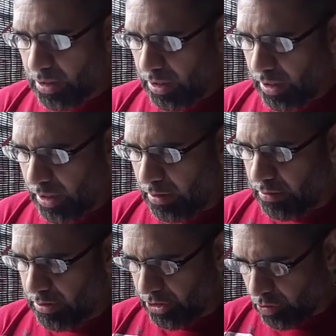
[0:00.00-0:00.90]

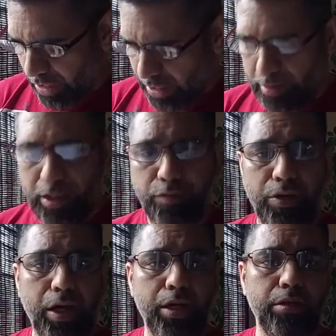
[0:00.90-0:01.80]
it's great. If
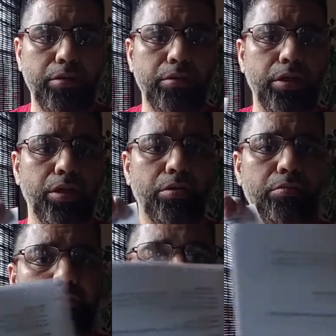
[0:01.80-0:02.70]
not,
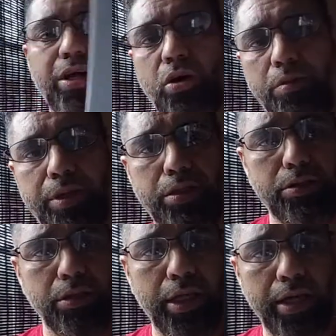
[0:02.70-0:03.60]
by all
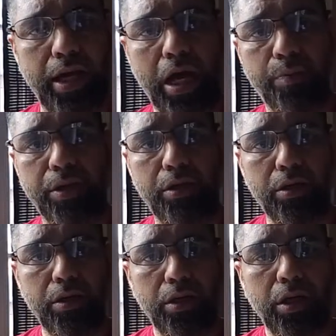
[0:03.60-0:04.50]
means, get a copy
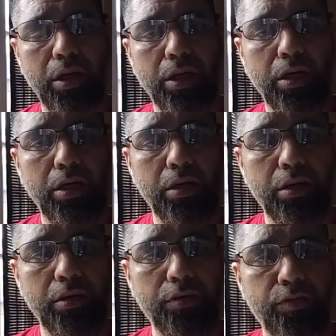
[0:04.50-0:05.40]

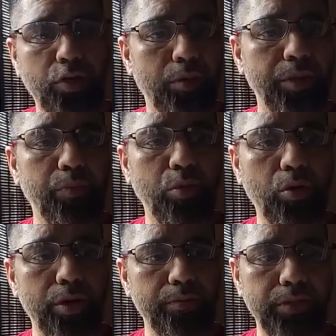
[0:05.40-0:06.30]
from the
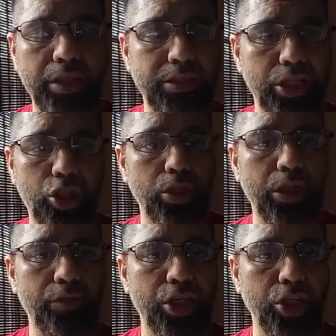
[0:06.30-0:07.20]
board because they should
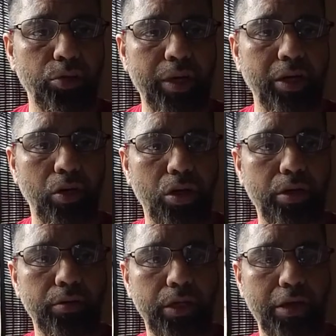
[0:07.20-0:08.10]
give it to you by law.